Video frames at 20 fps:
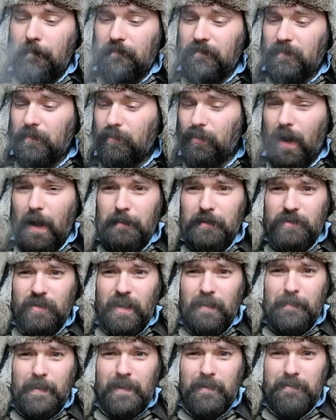probably trying to
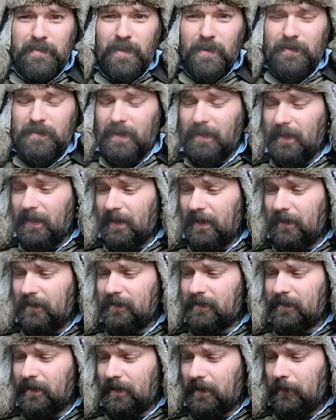make himself sound like he's
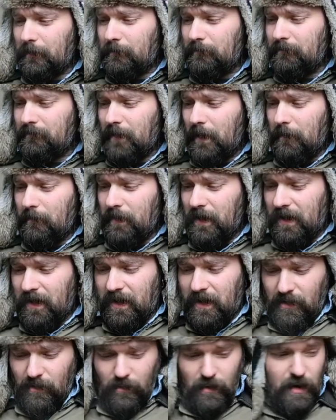like a, a big
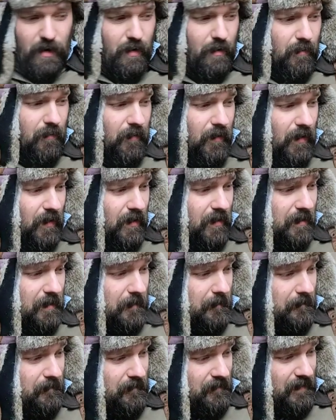hero for
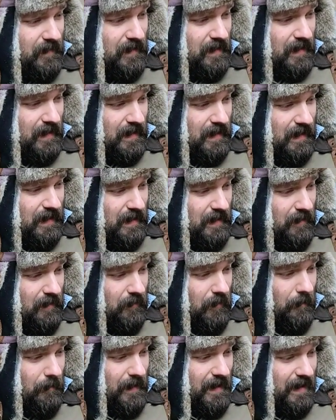for
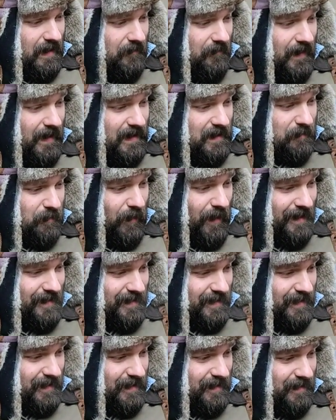being vice
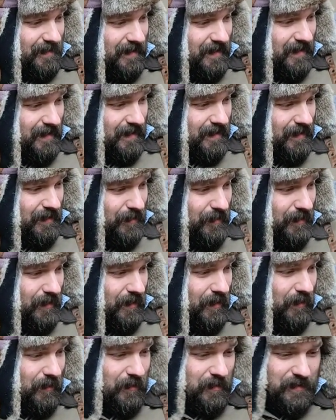president. Who
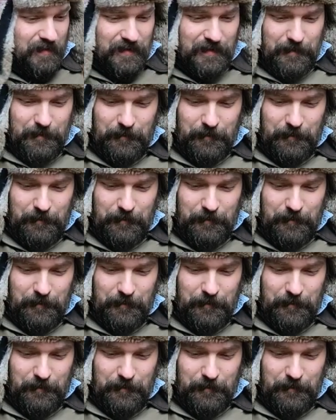knows?